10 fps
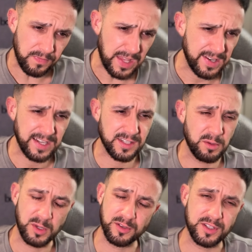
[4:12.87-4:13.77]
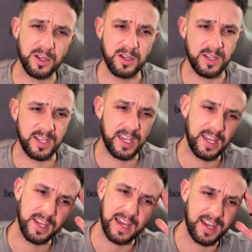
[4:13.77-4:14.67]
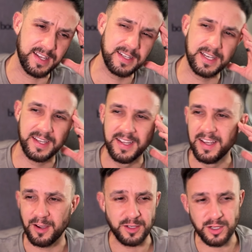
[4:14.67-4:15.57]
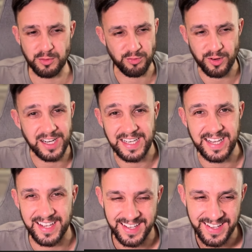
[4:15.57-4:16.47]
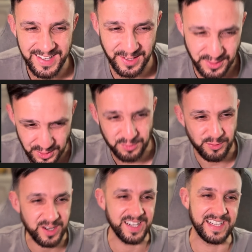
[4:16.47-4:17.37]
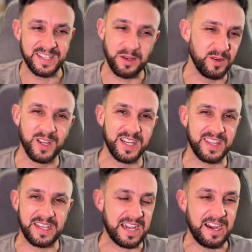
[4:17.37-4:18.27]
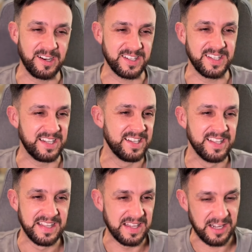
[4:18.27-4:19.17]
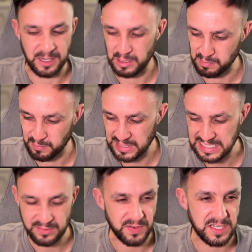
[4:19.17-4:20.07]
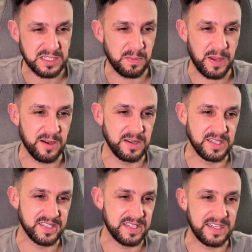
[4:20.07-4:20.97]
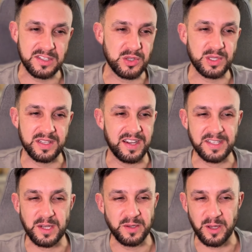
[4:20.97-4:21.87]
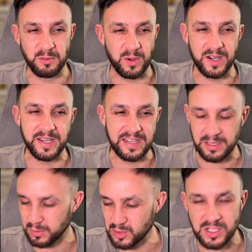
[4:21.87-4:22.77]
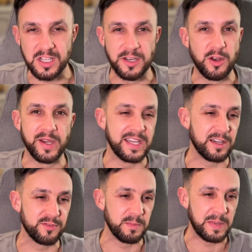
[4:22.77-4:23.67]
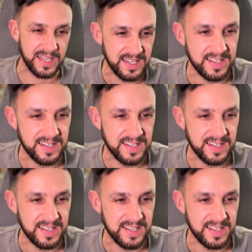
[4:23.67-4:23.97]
Next up, we got Soga King, and I just really don't like the character. His first appearance, I don't know why, it was just annoying for me.